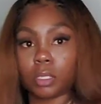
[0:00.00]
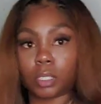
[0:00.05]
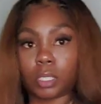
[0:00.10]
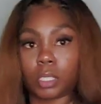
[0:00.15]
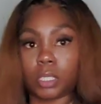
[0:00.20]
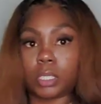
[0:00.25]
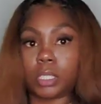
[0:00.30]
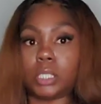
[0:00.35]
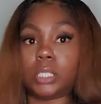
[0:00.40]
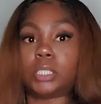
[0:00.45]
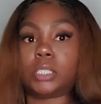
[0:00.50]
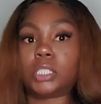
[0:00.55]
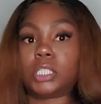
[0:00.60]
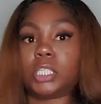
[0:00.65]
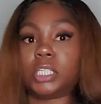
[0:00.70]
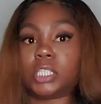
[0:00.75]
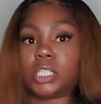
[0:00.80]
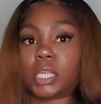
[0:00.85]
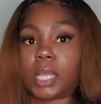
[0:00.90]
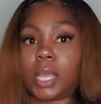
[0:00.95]
get these
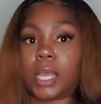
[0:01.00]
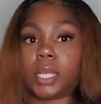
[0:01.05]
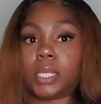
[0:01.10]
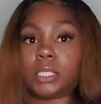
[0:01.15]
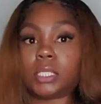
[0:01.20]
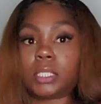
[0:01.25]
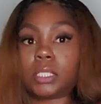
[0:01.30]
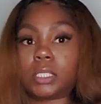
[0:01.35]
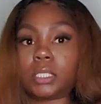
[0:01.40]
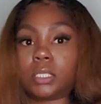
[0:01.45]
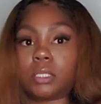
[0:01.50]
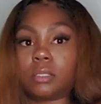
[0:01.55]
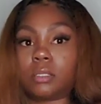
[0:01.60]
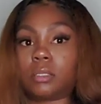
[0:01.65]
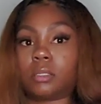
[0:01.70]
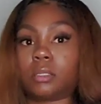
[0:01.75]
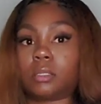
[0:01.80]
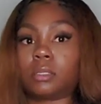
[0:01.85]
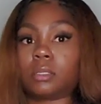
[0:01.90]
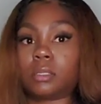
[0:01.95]
chichas
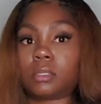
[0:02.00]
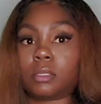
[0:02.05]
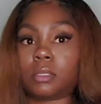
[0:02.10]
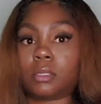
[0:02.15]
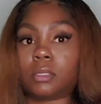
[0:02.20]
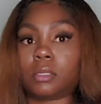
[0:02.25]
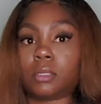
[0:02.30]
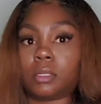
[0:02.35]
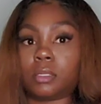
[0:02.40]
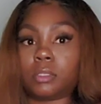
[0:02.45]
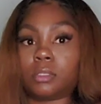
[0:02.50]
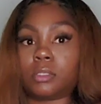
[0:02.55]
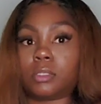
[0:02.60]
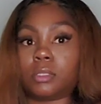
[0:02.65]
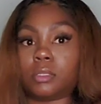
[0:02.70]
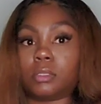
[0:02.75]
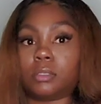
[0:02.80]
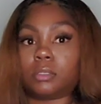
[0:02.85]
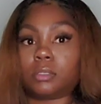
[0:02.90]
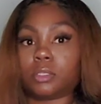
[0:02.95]

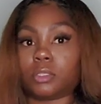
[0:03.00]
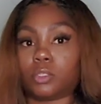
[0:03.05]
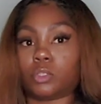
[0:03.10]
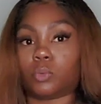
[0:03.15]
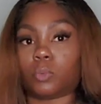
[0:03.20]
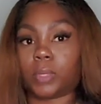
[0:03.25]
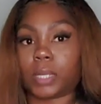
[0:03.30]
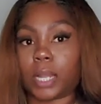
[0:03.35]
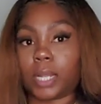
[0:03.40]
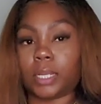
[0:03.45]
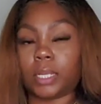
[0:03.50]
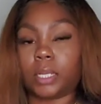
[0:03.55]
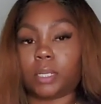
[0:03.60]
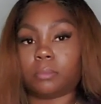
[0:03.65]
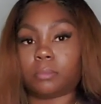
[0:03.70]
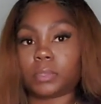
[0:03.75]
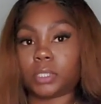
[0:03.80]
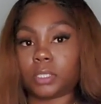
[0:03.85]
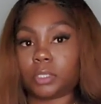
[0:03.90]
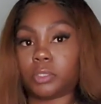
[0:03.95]
to to do what I need
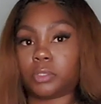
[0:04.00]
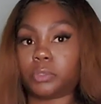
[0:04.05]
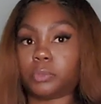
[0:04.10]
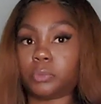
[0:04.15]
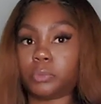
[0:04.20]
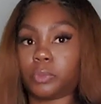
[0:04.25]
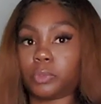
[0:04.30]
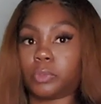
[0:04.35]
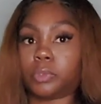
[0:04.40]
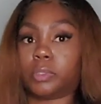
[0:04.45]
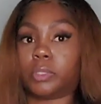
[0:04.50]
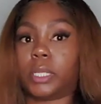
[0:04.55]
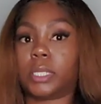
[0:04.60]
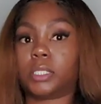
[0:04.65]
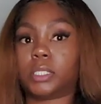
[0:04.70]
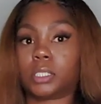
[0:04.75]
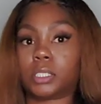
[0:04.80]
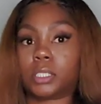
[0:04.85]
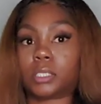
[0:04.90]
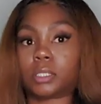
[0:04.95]
them to do. Girl, they
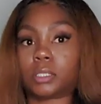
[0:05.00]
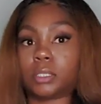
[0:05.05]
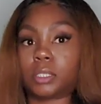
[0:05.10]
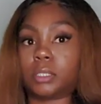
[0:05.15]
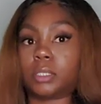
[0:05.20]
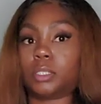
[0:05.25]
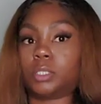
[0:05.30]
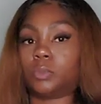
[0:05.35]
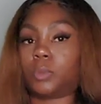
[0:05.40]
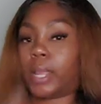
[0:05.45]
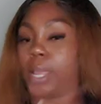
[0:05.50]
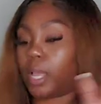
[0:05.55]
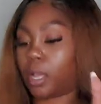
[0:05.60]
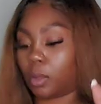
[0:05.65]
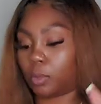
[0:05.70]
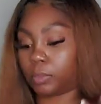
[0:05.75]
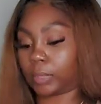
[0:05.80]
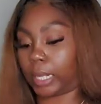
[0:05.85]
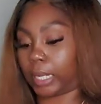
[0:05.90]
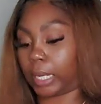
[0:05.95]
just do their
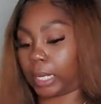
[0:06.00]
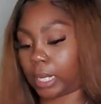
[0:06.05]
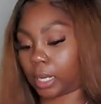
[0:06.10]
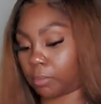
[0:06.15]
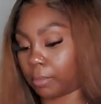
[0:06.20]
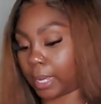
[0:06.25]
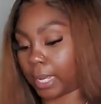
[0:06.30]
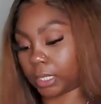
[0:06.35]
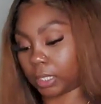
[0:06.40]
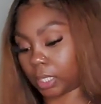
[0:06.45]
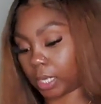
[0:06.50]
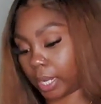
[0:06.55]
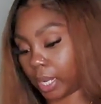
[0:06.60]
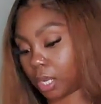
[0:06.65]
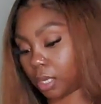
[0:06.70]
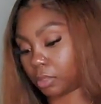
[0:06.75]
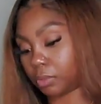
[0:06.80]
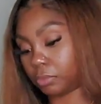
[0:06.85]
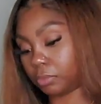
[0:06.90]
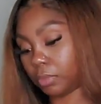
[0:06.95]
own thing. They got minds of their
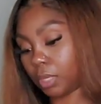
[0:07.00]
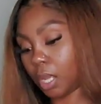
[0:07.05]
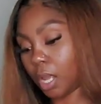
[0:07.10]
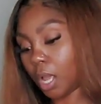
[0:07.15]
own.